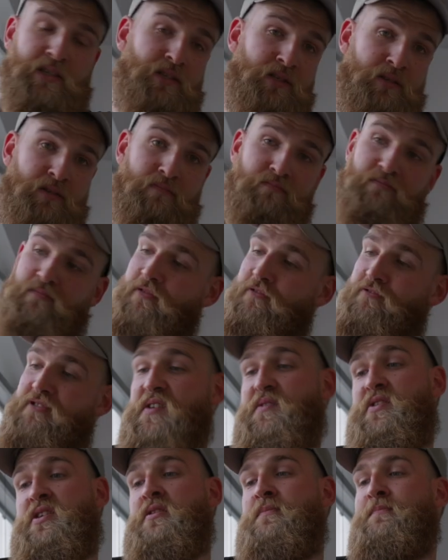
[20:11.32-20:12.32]
is
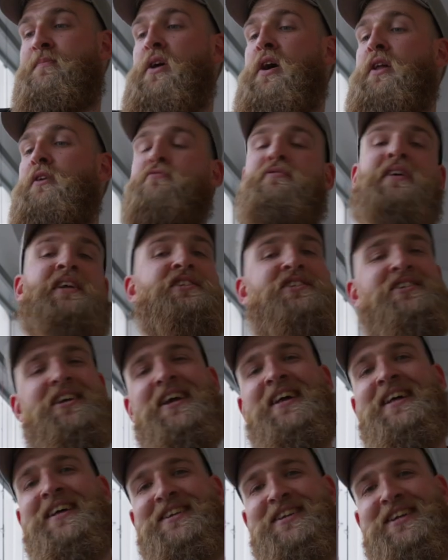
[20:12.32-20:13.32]
very un-French,
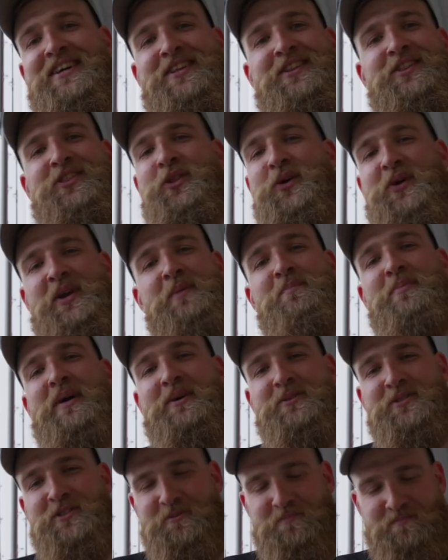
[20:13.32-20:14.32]
the 30
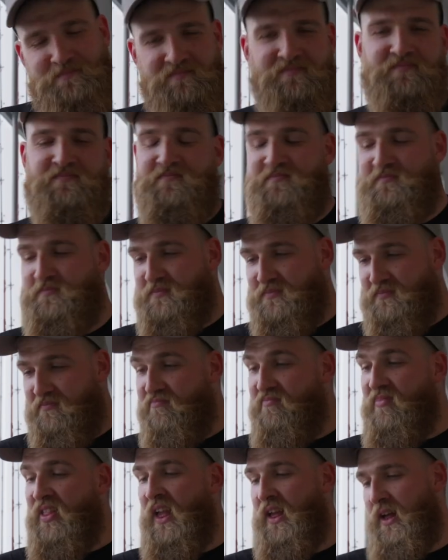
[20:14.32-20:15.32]
pounds,
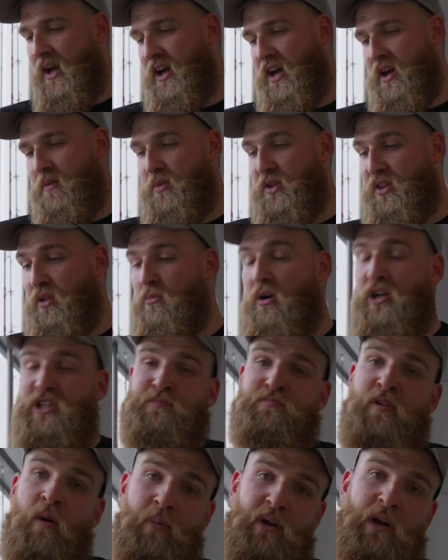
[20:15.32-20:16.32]
but the
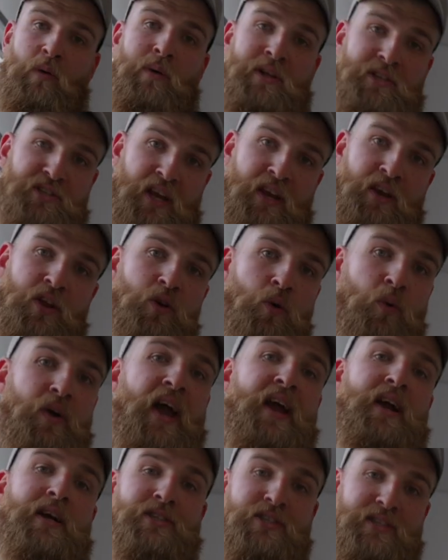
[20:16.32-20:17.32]
most popular ones in the UK
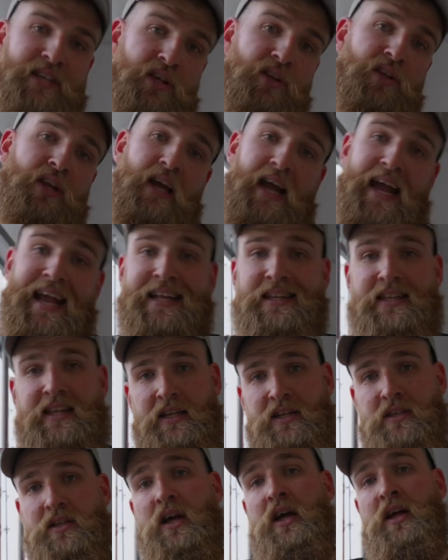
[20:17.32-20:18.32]
are still the
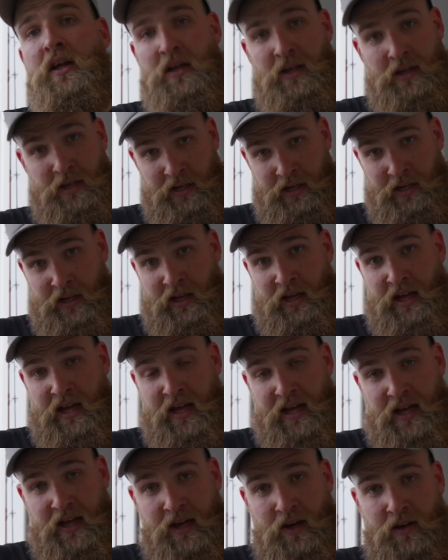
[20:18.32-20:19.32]
18,
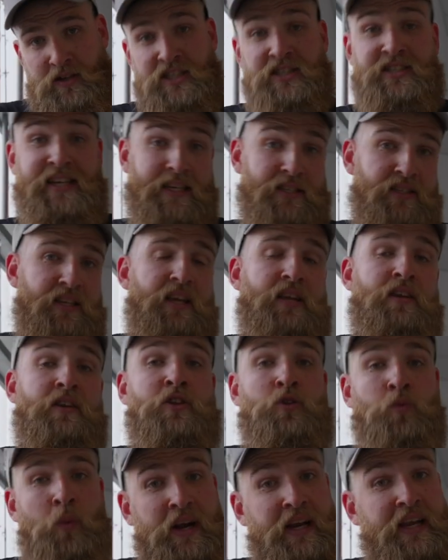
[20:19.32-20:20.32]
the 16,
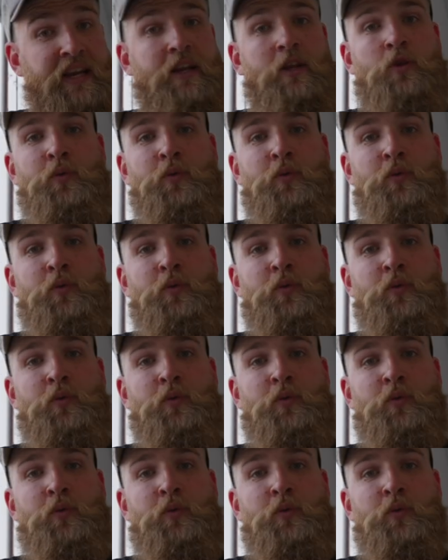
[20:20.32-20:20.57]
the 20, the